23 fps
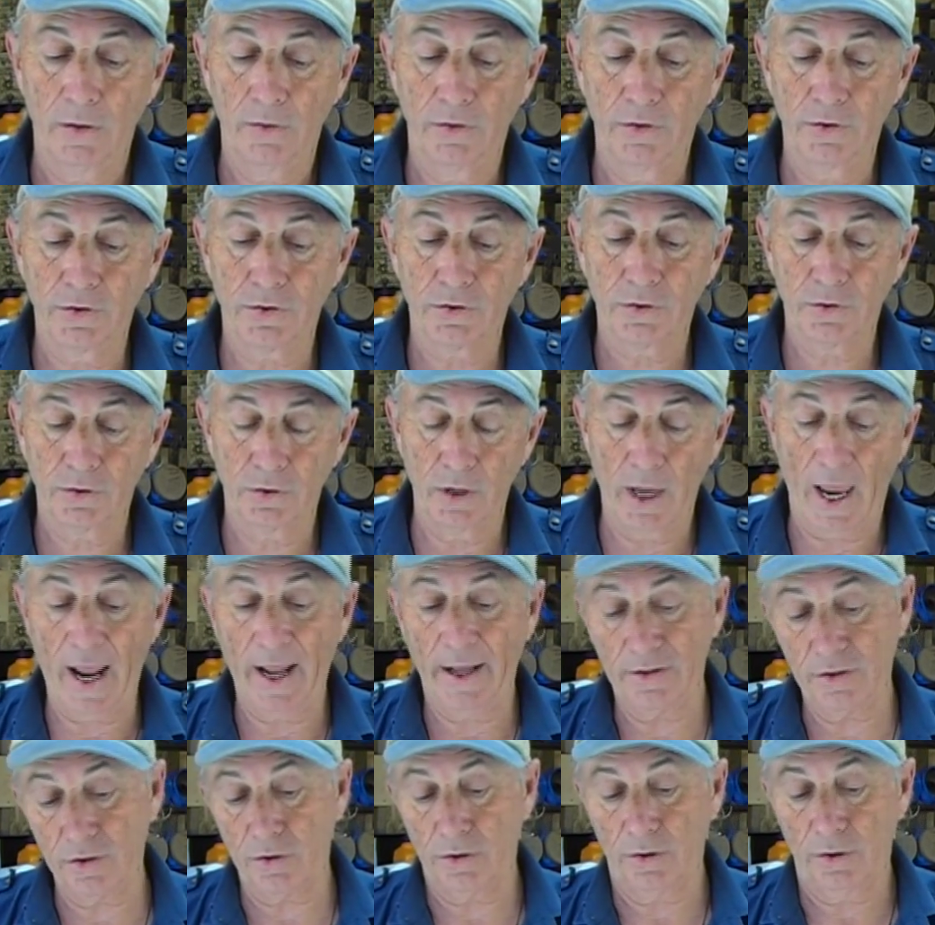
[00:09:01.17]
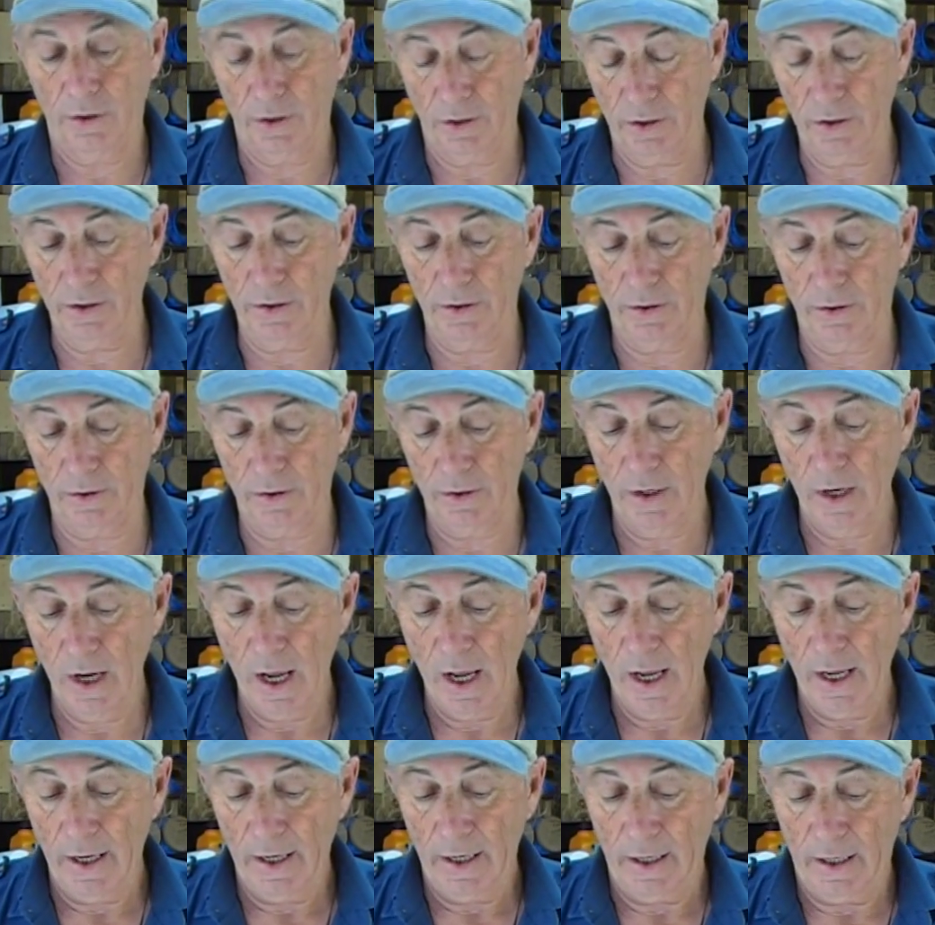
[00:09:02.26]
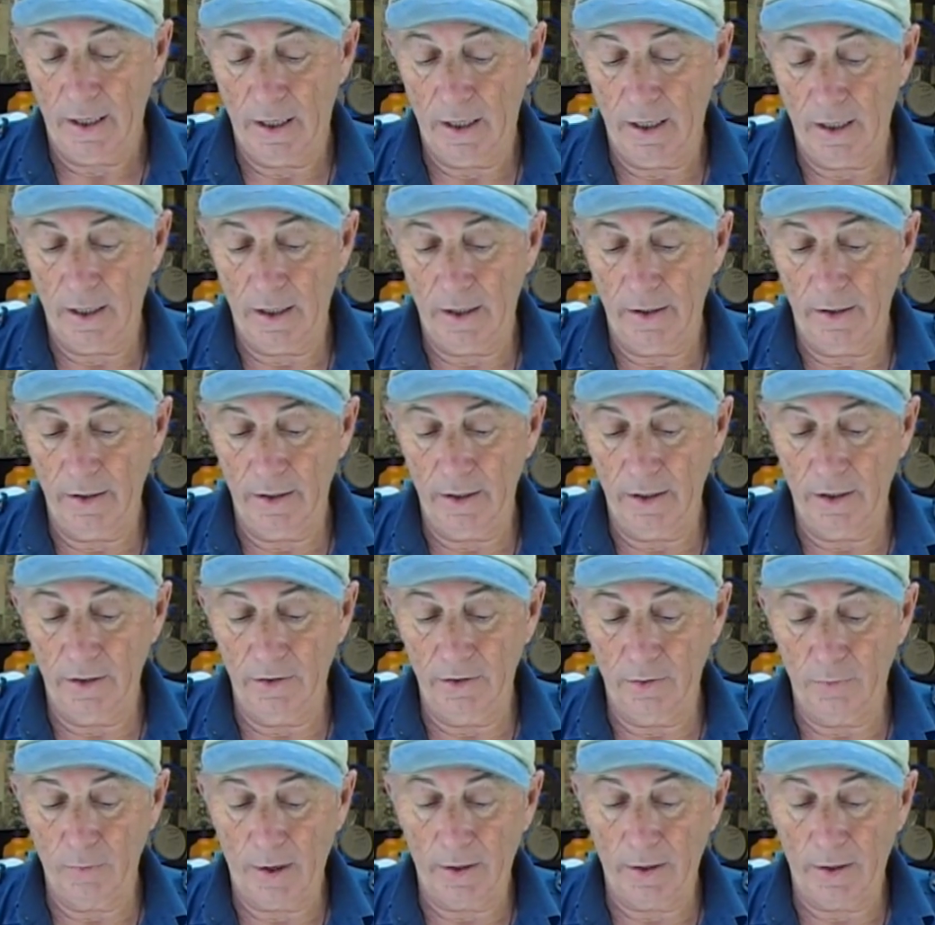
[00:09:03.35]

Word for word: this, the answer here uh, in the